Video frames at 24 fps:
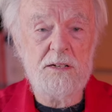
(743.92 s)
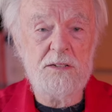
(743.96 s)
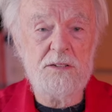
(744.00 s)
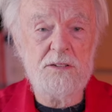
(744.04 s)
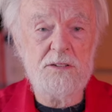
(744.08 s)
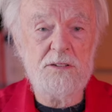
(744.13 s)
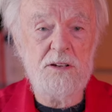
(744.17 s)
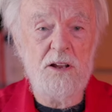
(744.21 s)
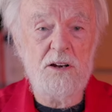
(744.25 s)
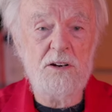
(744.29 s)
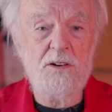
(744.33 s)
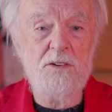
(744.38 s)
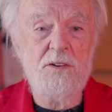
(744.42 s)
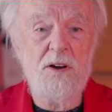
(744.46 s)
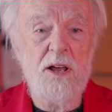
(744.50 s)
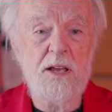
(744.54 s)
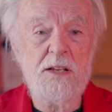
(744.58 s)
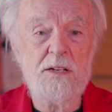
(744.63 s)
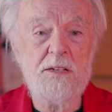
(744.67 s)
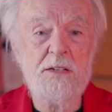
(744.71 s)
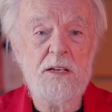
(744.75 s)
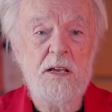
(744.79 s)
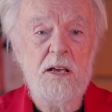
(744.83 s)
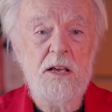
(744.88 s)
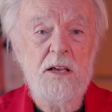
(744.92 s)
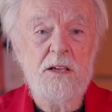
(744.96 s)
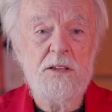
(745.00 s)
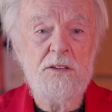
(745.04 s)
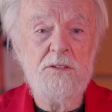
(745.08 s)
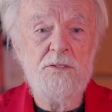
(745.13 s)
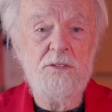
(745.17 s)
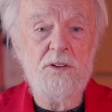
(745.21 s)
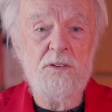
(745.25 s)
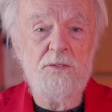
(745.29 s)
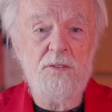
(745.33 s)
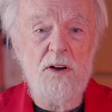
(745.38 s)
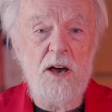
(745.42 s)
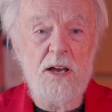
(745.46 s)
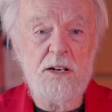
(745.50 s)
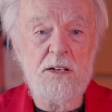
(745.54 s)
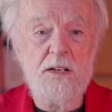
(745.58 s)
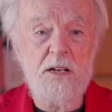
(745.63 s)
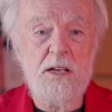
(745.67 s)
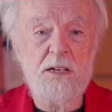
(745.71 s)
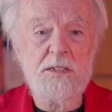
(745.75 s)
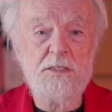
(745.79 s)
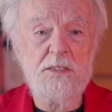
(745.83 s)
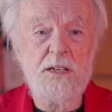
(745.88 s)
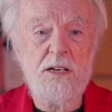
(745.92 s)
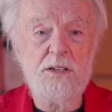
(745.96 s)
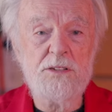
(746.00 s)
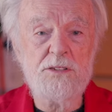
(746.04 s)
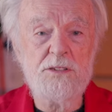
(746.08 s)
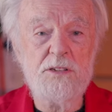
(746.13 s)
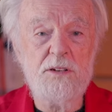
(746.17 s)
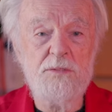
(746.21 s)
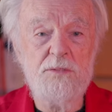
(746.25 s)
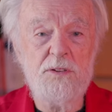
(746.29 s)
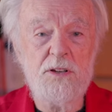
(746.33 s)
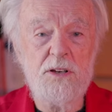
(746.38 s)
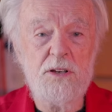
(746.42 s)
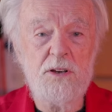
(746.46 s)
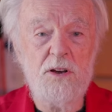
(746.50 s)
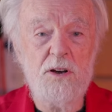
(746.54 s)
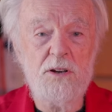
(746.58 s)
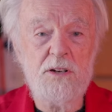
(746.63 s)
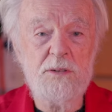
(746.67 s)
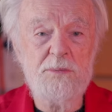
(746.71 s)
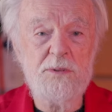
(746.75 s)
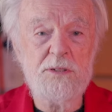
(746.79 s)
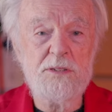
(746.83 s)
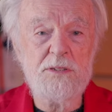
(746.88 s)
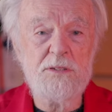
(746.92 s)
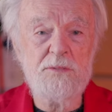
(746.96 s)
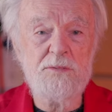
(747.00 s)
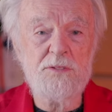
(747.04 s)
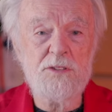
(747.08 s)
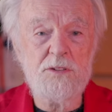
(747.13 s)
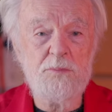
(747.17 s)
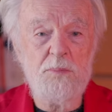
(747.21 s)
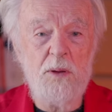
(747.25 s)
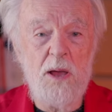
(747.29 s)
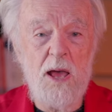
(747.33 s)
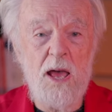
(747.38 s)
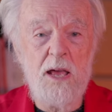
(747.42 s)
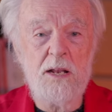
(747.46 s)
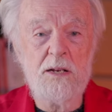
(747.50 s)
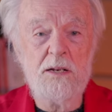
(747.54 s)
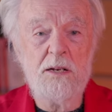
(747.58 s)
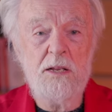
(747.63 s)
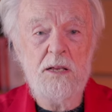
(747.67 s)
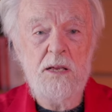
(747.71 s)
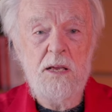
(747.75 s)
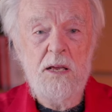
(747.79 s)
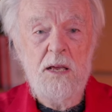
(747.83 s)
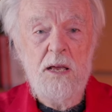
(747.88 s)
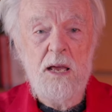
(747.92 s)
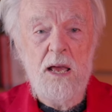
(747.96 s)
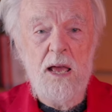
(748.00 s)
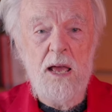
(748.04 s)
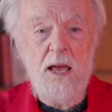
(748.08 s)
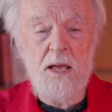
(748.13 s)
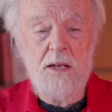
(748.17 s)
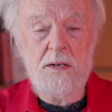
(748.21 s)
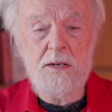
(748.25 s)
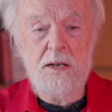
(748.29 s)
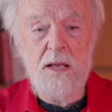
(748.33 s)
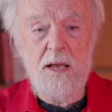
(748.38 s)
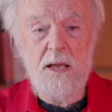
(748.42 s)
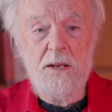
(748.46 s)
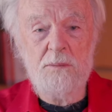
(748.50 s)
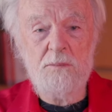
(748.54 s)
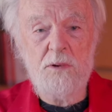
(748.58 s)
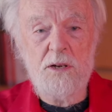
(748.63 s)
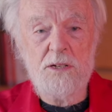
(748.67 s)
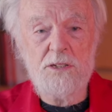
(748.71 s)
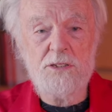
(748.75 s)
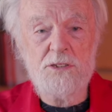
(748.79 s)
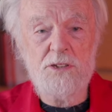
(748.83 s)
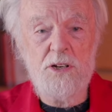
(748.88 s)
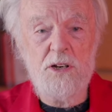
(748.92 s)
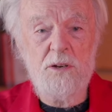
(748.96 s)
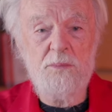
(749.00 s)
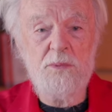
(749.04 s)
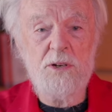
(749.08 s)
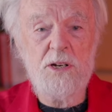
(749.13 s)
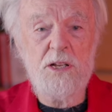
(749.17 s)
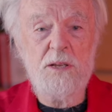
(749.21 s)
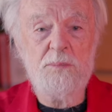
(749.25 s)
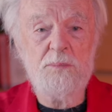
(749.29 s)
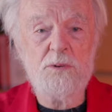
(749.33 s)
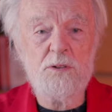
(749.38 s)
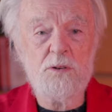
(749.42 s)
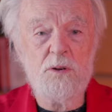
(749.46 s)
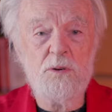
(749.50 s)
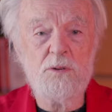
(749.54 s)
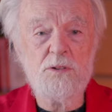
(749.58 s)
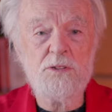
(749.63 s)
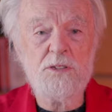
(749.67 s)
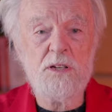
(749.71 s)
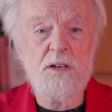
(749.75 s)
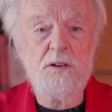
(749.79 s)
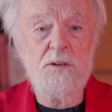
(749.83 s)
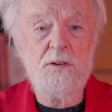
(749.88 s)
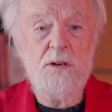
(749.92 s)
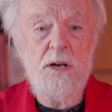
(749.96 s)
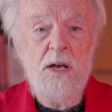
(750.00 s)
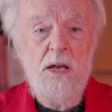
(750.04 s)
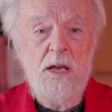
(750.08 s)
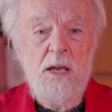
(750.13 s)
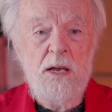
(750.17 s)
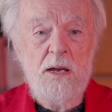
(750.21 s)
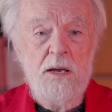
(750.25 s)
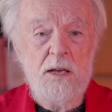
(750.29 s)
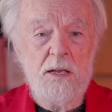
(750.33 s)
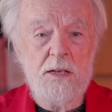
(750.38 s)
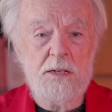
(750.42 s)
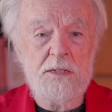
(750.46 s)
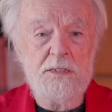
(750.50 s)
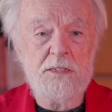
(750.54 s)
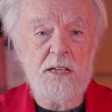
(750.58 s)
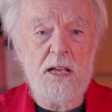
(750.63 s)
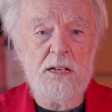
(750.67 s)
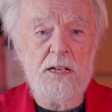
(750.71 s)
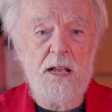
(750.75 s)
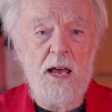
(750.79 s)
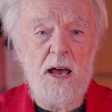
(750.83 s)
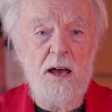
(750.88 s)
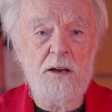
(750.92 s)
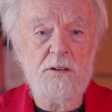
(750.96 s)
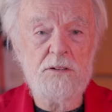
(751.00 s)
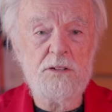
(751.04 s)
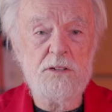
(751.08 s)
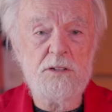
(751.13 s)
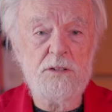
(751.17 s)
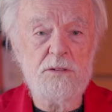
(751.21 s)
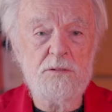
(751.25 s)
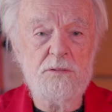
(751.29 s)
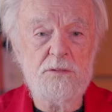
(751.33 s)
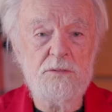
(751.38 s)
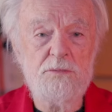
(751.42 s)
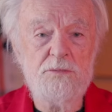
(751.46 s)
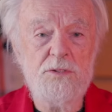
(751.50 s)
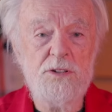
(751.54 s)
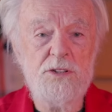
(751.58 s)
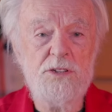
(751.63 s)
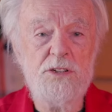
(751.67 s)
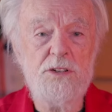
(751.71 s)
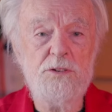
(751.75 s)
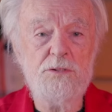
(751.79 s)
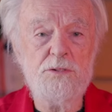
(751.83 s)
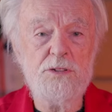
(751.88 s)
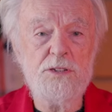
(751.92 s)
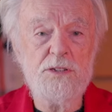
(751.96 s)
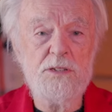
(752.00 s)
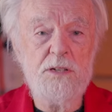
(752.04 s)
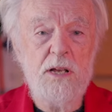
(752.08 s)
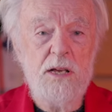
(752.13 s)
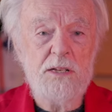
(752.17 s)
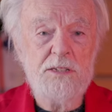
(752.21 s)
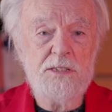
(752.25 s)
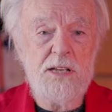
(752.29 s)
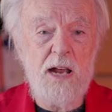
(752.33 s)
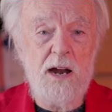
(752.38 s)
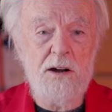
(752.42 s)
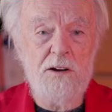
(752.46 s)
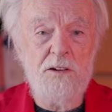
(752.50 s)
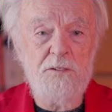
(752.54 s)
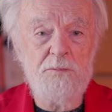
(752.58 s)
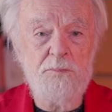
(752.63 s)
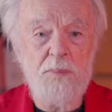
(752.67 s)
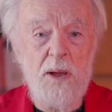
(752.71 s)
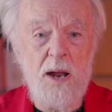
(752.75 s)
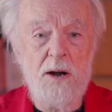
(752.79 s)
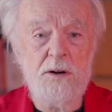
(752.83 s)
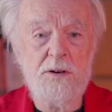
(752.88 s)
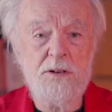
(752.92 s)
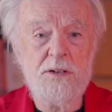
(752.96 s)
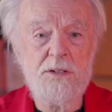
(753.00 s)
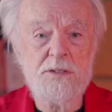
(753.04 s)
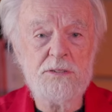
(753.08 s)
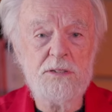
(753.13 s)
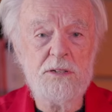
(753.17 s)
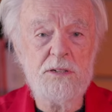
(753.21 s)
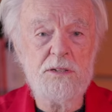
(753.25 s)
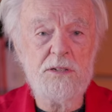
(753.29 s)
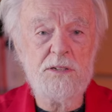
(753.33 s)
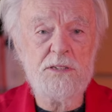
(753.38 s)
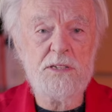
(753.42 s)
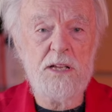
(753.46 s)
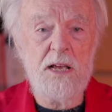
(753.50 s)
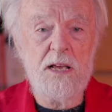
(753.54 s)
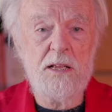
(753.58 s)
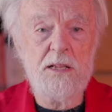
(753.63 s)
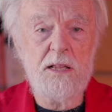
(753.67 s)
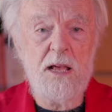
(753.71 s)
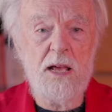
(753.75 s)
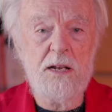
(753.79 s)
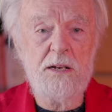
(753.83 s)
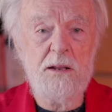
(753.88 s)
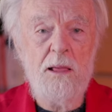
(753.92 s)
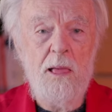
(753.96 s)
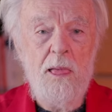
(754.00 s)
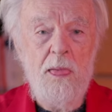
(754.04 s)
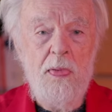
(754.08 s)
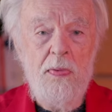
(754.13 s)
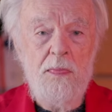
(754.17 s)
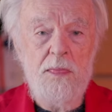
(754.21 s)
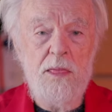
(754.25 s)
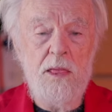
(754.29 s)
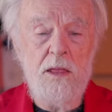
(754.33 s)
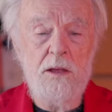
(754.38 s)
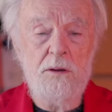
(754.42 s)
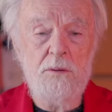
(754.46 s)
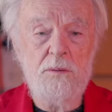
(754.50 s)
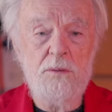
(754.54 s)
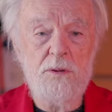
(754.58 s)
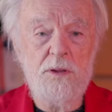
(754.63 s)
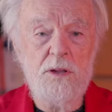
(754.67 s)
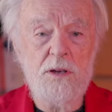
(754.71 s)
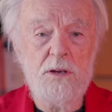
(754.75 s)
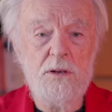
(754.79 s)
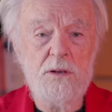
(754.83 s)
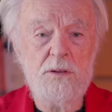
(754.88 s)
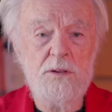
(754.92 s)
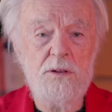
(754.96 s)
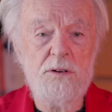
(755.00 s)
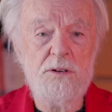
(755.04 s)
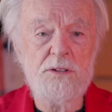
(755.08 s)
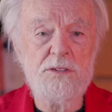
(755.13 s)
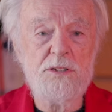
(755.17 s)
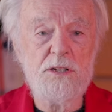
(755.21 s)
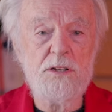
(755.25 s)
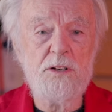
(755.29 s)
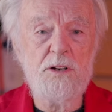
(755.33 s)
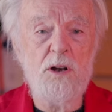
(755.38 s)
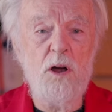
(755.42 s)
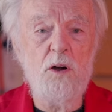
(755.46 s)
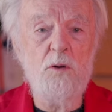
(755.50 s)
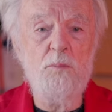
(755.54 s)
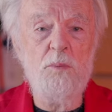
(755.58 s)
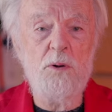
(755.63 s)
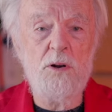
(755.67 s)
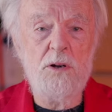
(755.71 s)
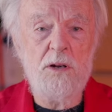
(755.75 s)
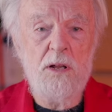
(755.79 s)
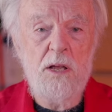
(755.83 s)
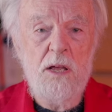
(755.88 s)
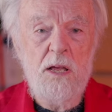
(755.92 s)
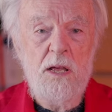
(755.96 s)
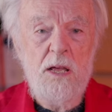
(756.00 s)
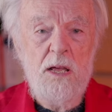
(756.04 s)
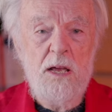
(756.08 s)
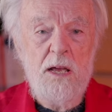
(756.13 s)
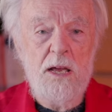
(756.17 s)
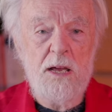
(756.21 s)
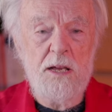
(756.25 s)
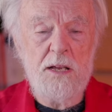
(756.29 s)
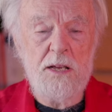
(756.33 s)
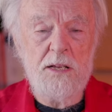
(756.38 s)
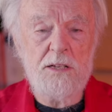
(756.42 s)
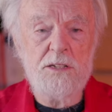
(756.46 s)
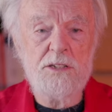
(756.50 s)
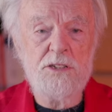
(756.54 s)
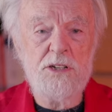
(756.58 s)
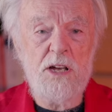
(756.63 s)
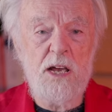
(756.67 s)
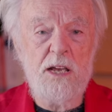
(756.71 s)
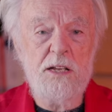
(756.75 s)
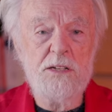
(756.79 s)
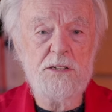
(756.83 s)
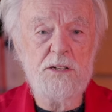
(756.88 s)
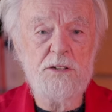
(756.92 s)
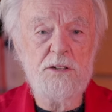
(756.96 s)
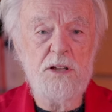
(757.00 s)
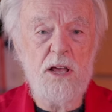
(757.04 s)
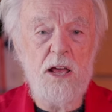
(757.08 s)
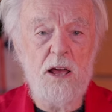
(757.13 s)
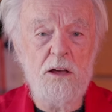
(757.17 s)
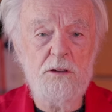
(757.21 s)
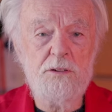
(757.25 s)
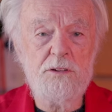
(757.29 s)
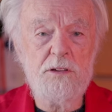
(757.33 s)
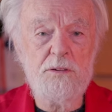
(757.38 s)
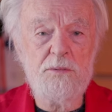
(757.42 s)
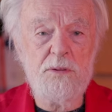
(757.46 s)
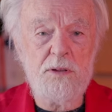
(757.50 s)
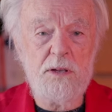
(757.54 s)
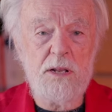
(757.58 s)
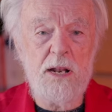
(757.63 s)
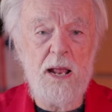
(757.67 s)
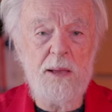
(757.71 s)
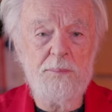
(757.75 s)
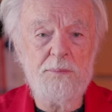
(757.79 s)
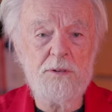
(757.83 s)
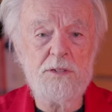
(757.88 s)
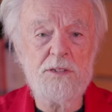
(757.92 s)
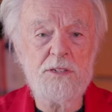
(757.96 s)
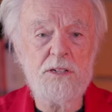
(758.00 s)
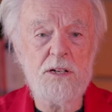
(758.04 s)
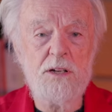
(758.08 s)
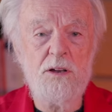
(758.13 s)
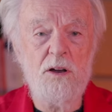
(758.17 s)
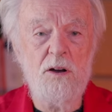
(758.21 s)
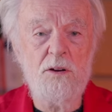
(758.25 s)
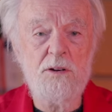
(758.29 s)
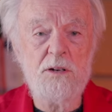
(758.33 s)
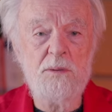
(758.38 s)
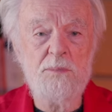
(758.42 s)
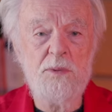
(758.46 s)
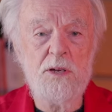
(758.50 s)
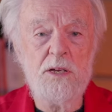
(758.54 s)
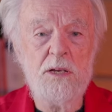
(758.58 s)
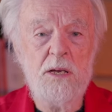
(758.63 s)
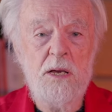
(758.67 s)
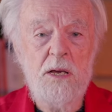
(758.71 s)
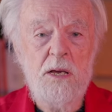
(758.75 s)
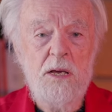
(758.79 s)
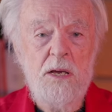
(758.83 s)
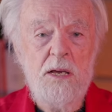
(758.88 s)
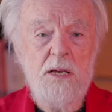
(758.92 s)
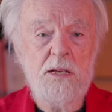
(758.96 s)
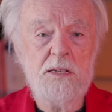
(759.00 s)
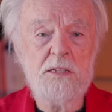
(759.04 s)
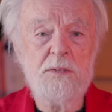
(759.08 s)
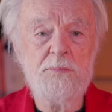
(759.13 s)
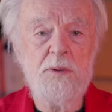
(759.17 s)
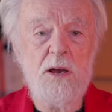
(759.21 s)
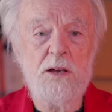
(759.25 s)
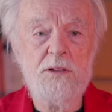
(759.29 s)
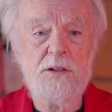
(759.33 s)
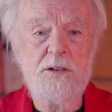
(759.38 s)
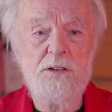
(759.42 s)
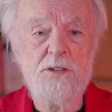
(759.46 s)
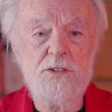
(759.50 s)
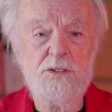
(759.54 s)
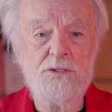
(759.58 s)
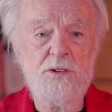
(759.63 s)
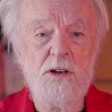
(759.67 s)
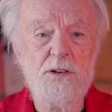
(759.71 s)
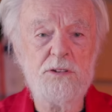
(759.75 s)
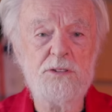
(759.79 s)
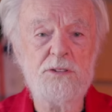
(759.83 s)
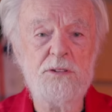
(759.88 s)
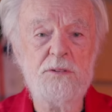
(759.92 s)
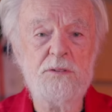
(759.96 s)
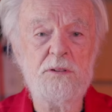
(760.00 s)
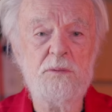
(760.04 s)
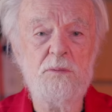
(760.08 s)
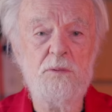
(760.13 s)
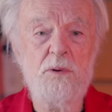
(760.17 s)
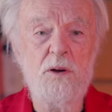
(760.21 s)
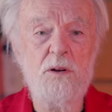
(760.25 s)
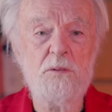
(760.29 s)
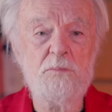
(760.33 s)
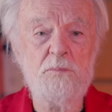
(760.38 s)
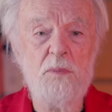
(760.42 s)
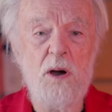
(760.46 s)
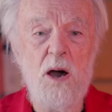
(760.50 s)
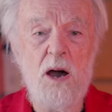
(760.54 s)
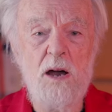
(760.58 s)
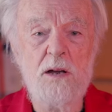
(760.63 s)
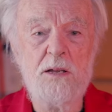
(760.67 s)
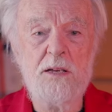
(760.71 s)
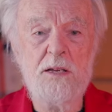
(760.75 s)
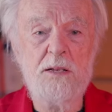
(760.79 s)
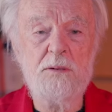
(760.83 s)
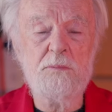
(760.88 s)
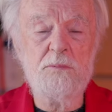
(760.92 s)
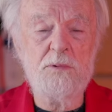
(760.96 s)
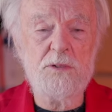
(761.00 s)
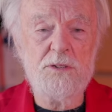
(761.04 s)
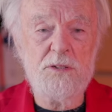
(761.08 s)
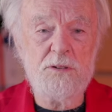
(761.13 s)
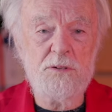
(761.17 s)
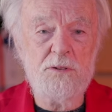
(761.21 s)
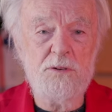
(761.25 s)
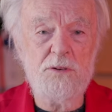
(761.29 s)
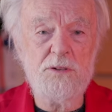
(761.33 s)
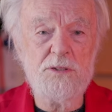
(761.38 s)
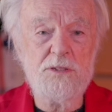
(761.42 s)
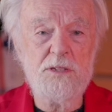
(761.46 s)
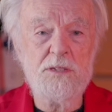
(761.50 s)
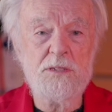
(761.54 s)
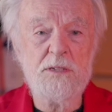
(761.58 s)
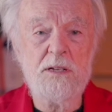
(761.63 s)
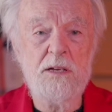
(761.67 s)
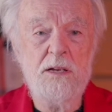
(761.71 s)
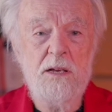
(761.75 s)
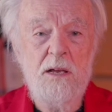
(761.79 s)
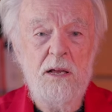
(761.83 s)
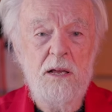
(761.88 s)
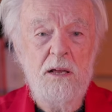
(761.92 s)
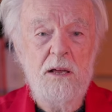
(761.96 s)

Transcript: tolerate the revitalization of the economies of Japan and West Germany, but also it set out to reduce tariff barriers and to say that there is a global exchange, and the health of the capitalist economy is about the construction of the world market, which of course is the